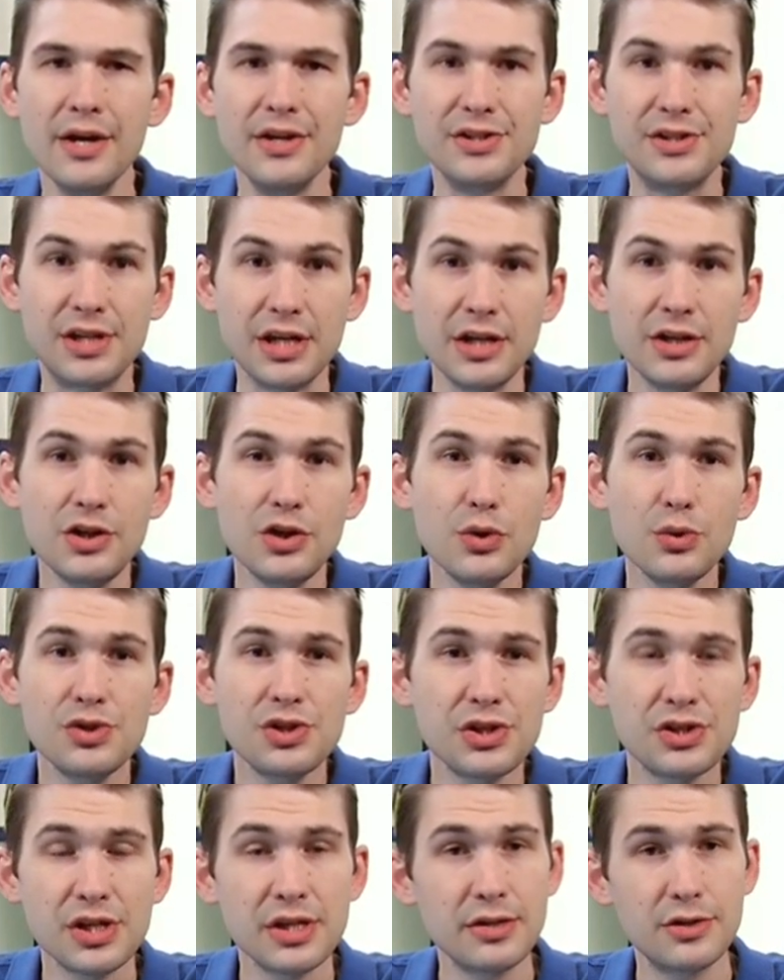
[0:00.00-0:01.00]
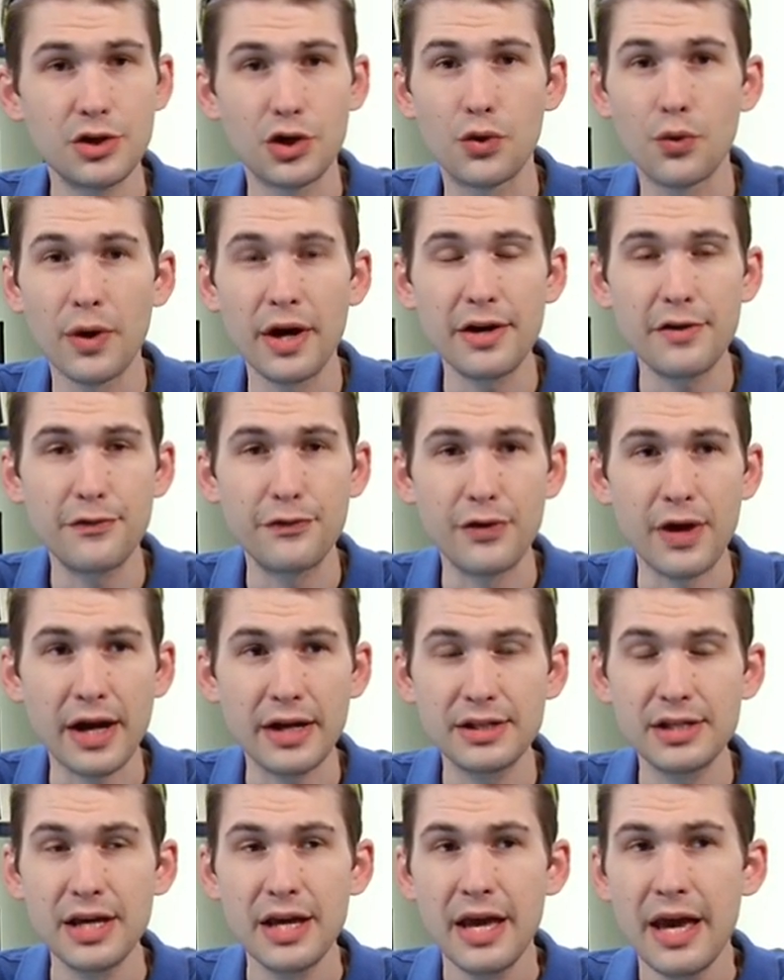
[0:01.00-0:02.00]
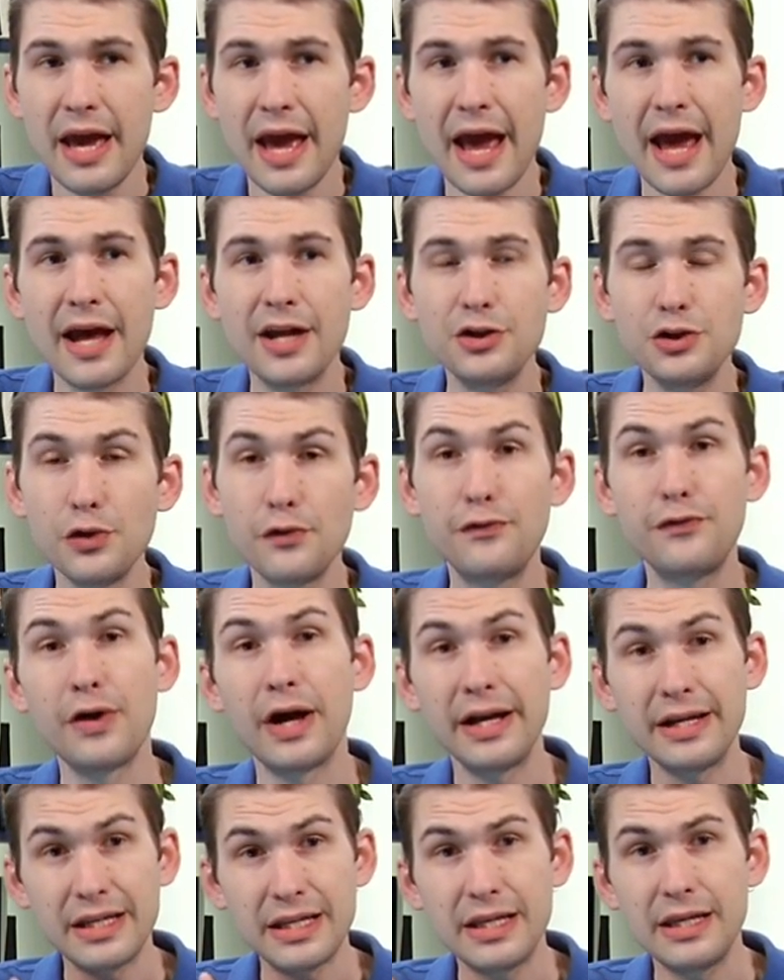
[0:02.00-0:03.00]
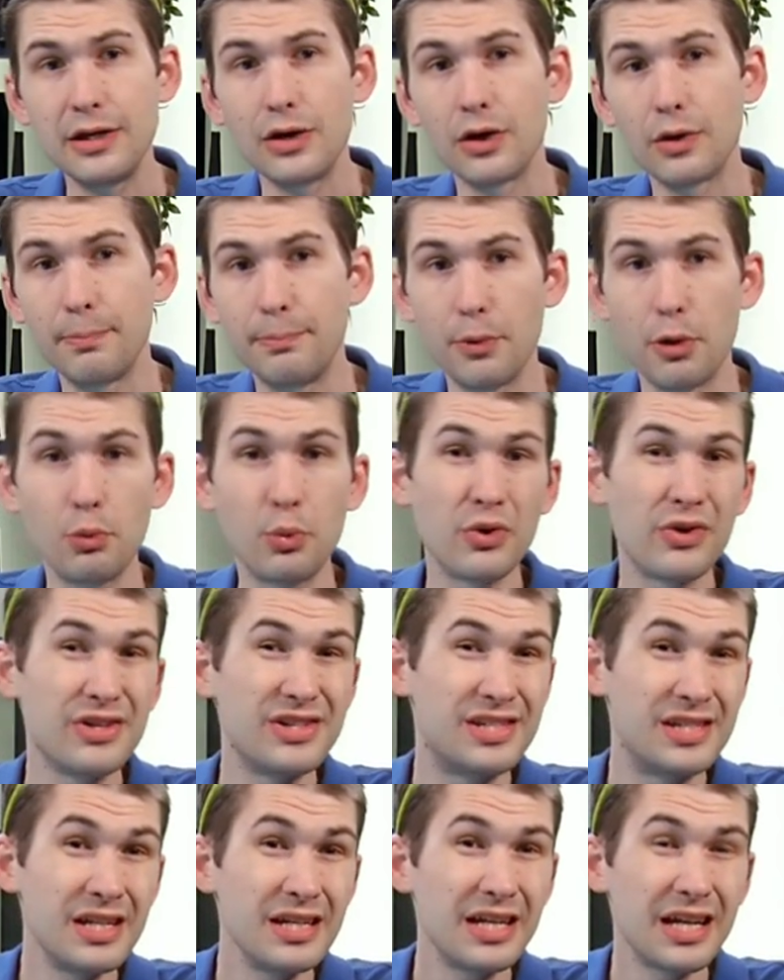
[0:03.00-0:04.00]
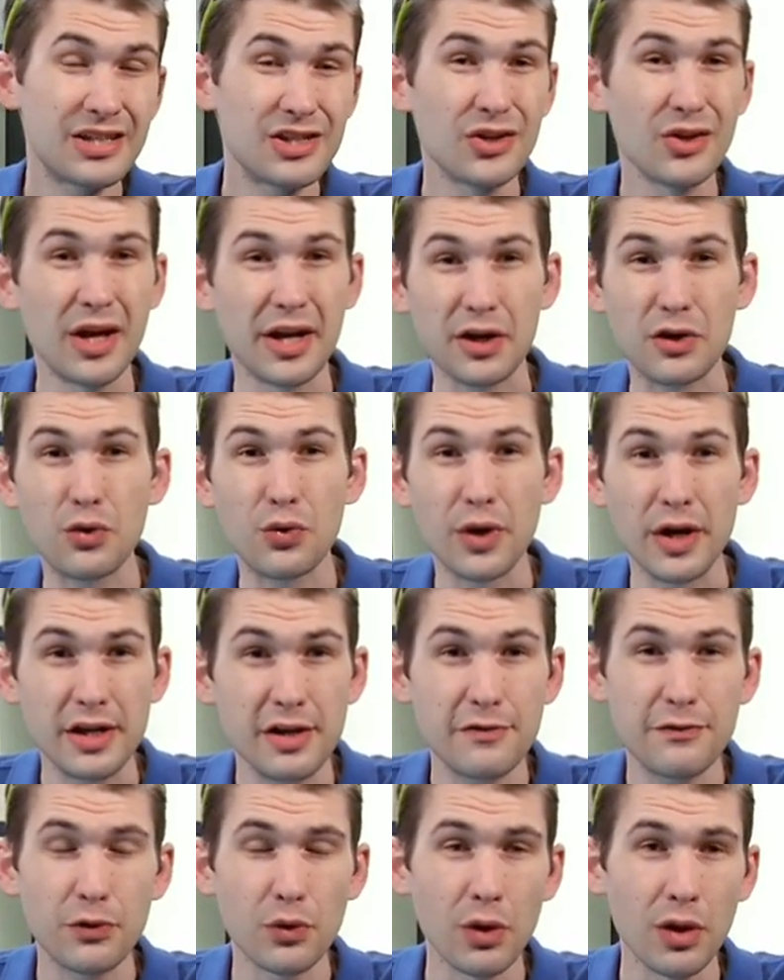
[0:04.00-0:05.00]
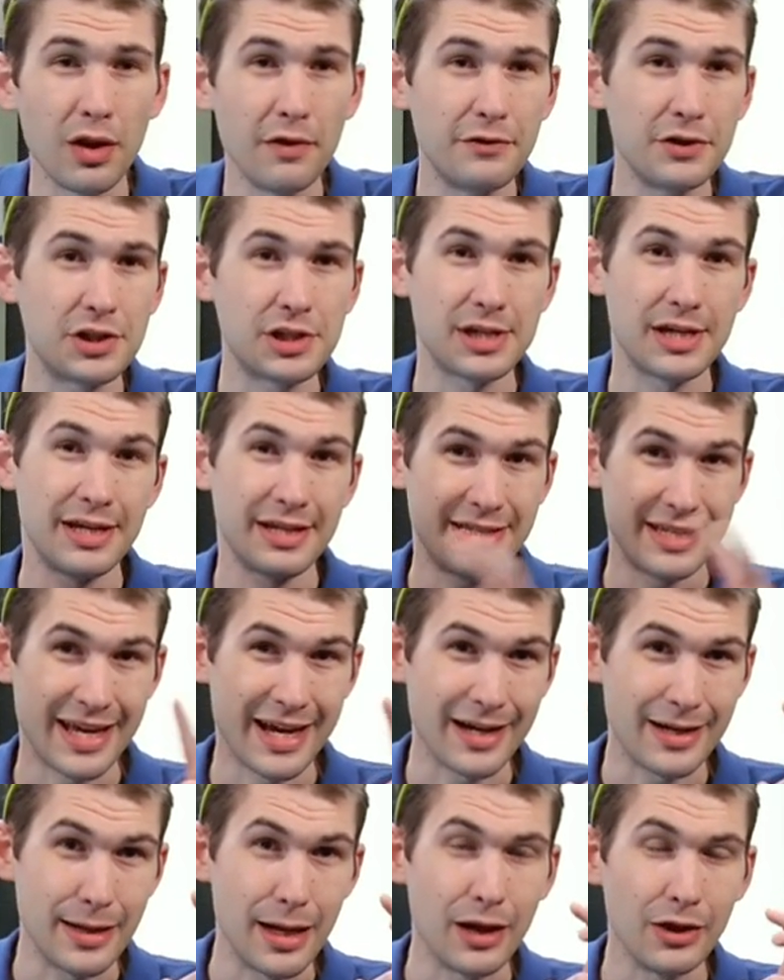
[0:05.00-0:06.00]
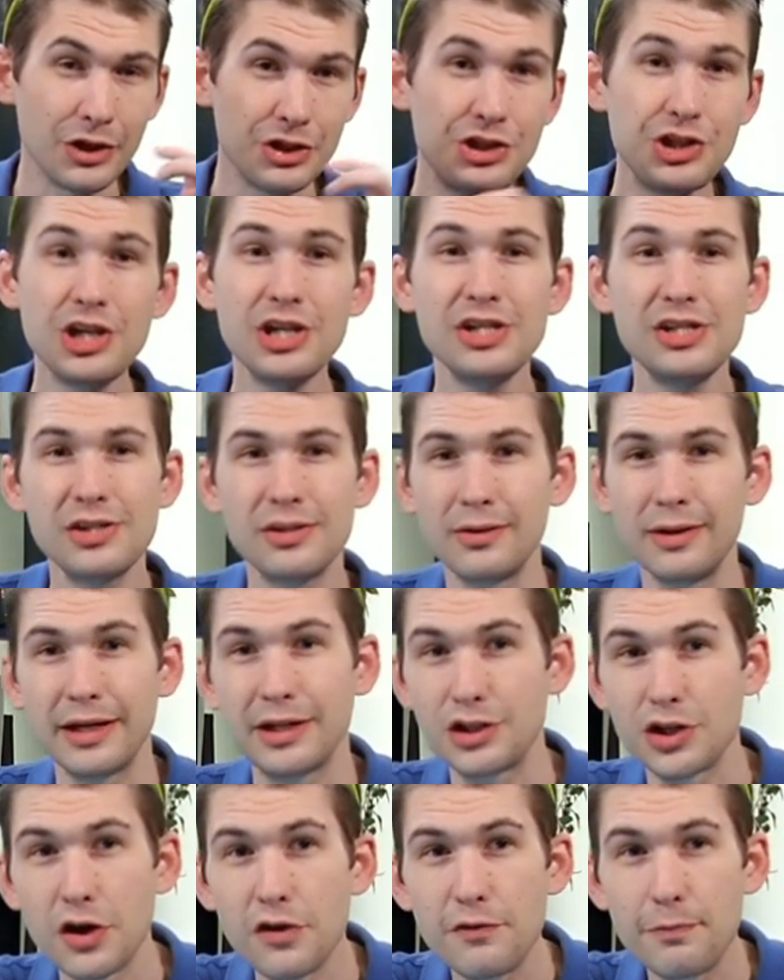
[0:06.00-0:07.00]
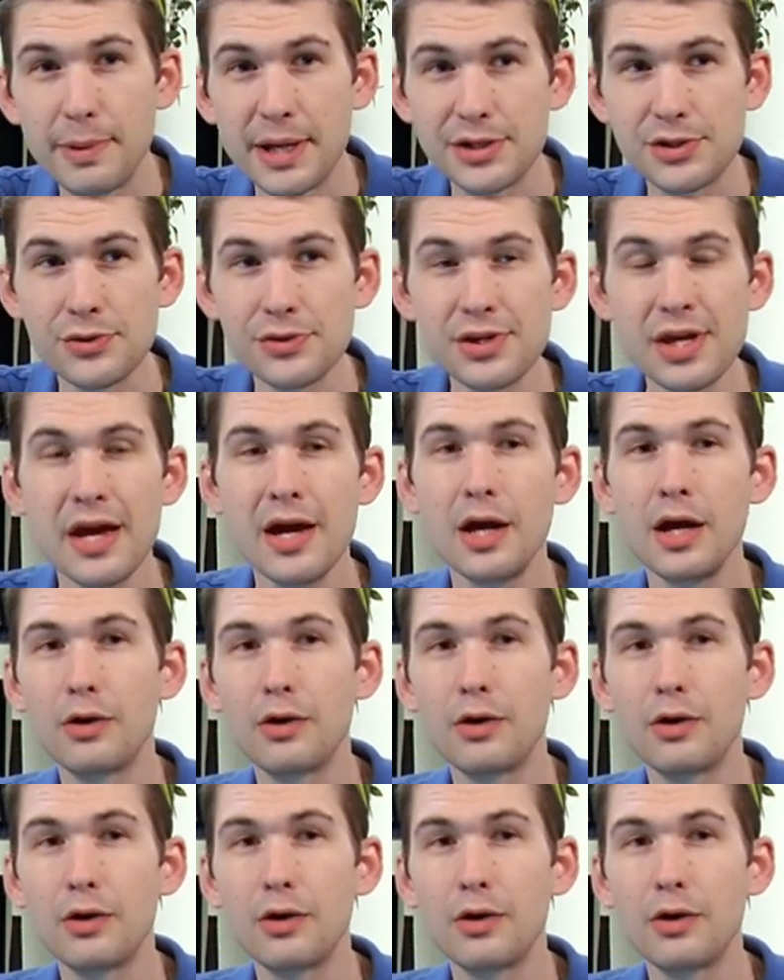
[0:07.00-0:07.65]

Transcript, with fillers: Sinn uses it to great effect and you'll find it here. whereas Sinn gets a lot of credit for all of its technologies like tough bezels,